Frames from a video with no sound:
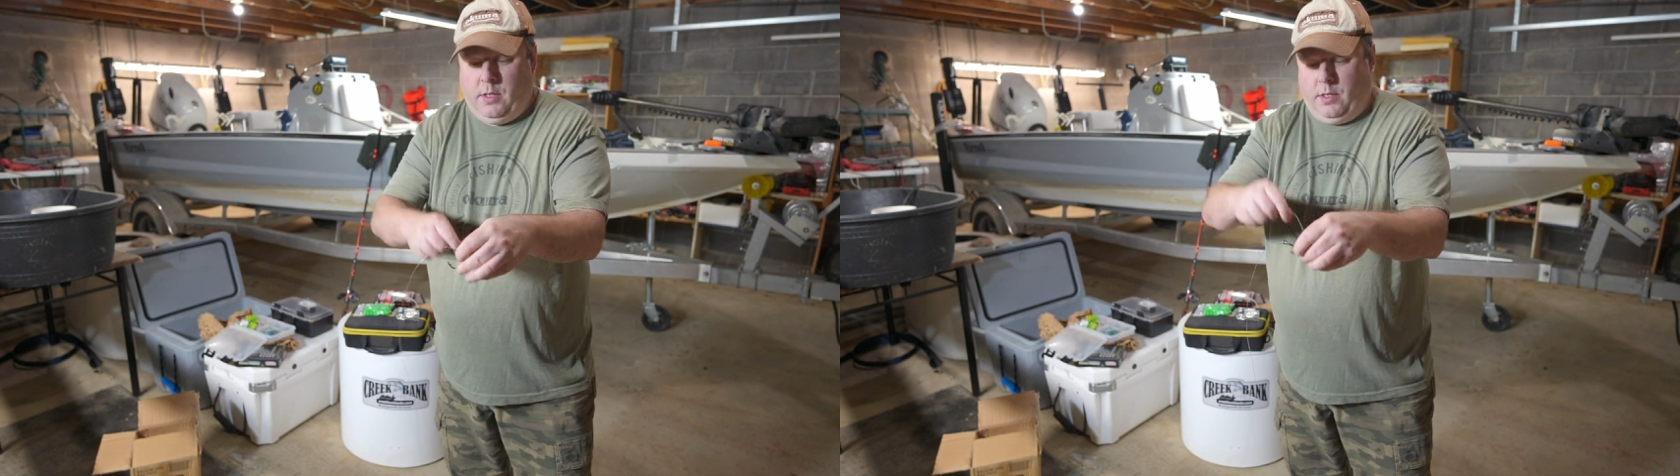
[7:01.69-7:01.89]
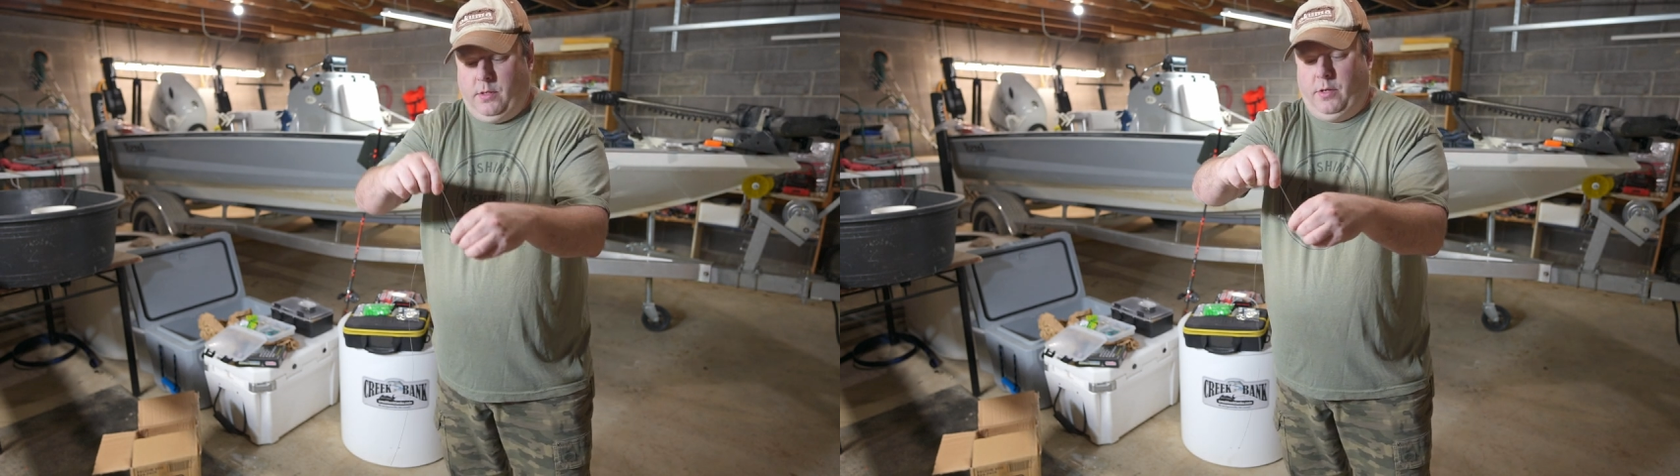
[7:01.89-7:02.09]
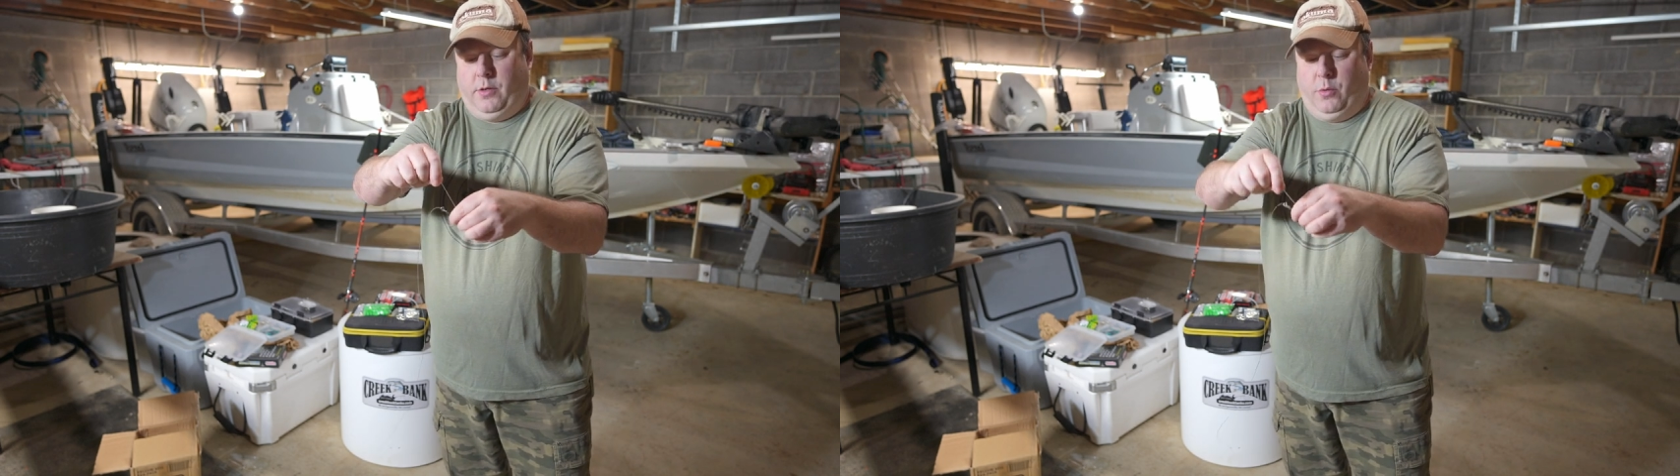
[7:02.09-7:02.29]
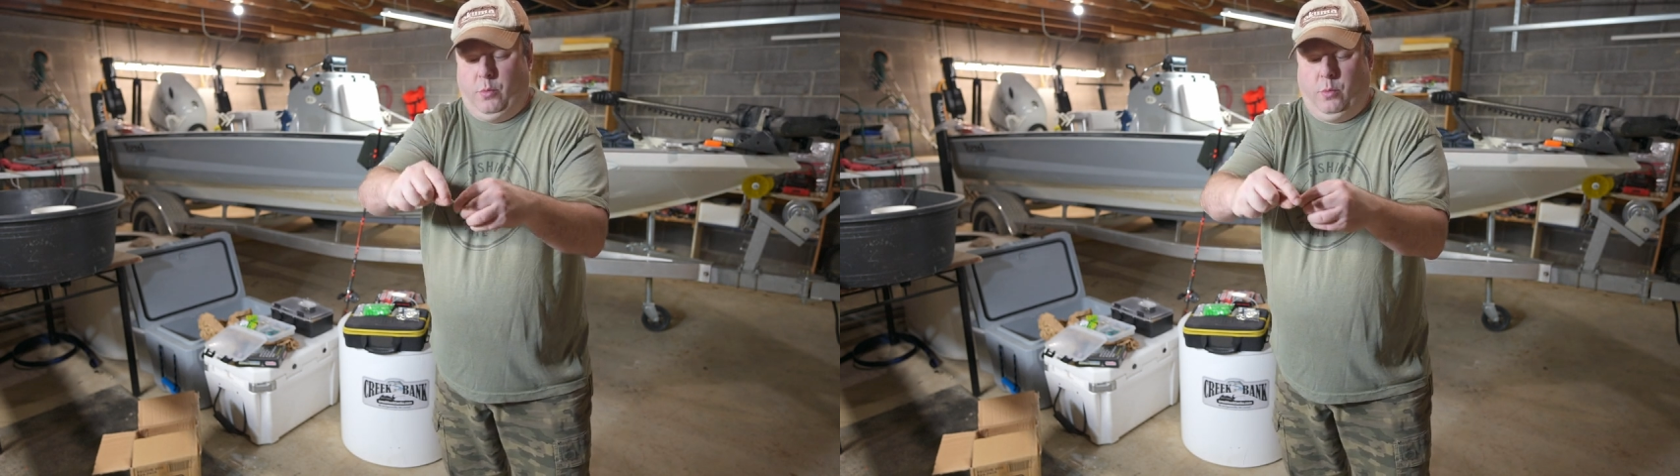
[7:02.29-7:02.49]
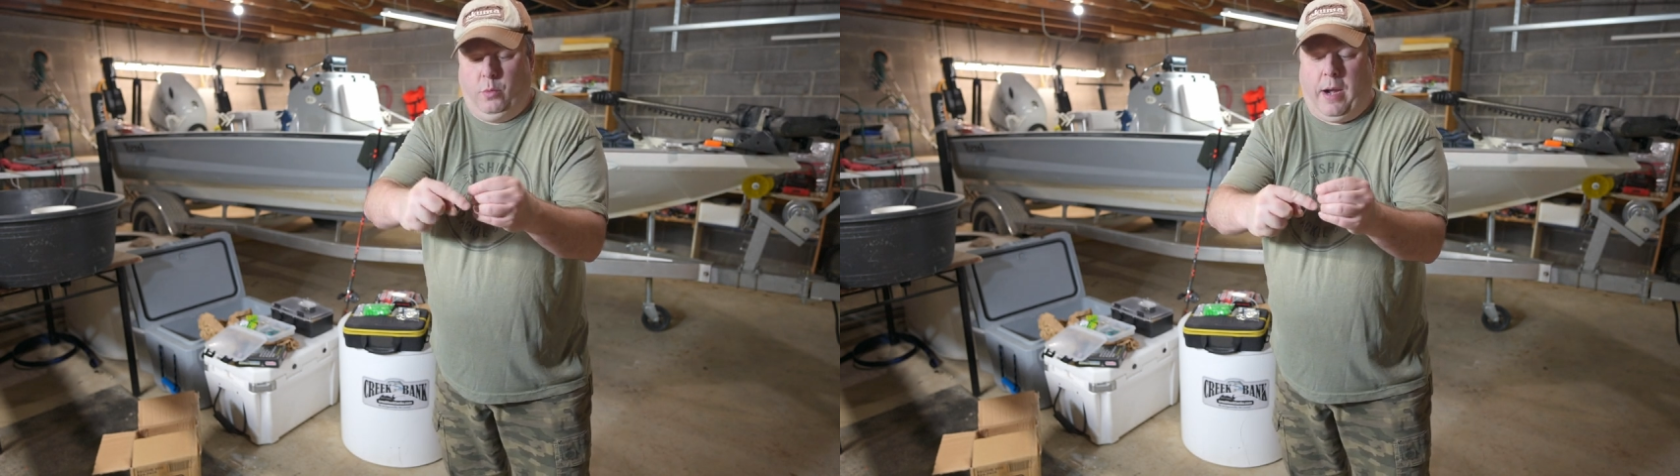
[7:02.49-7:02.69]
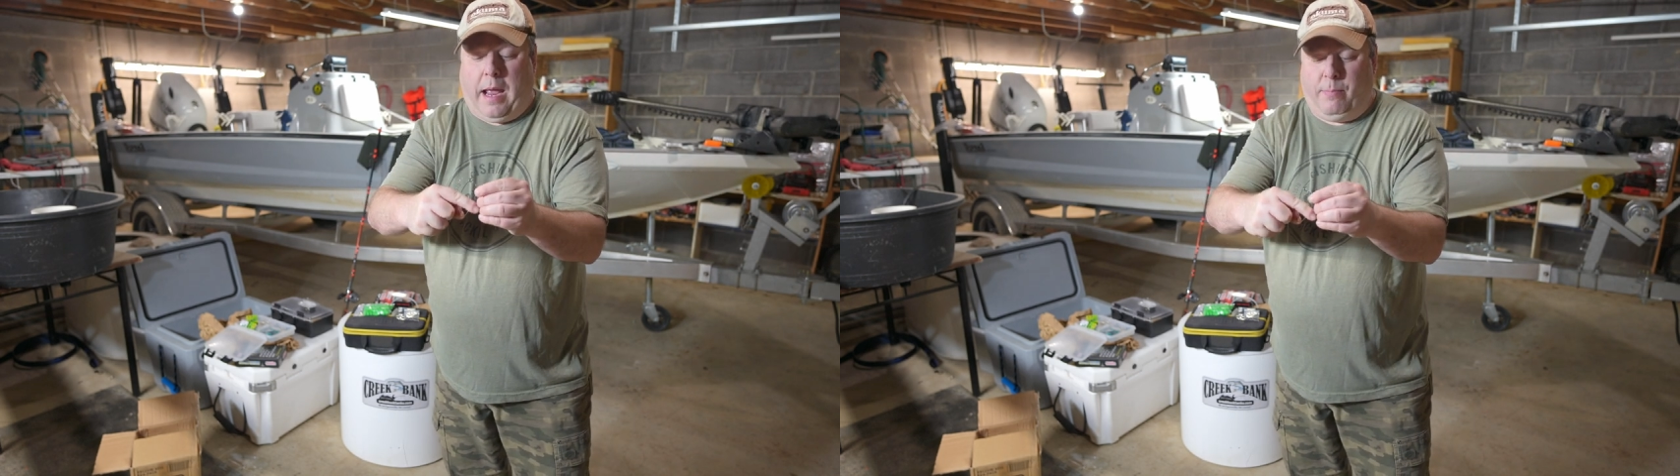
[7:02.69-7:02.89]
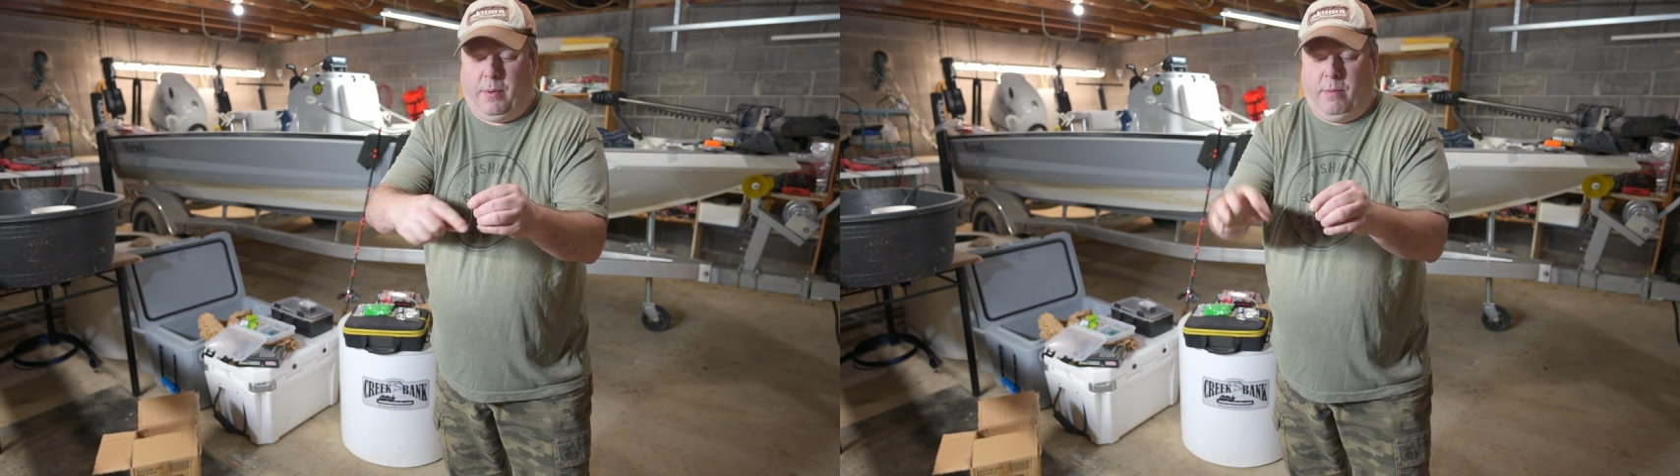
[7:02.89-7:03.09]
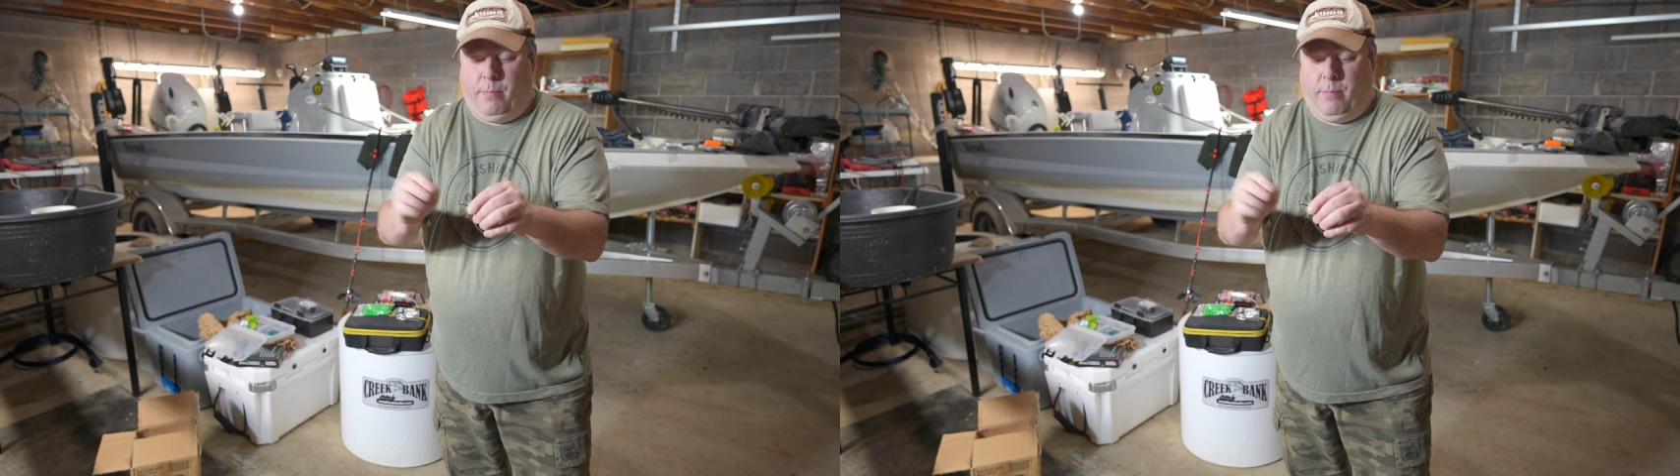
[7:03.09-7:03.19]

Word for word: and then you wrap it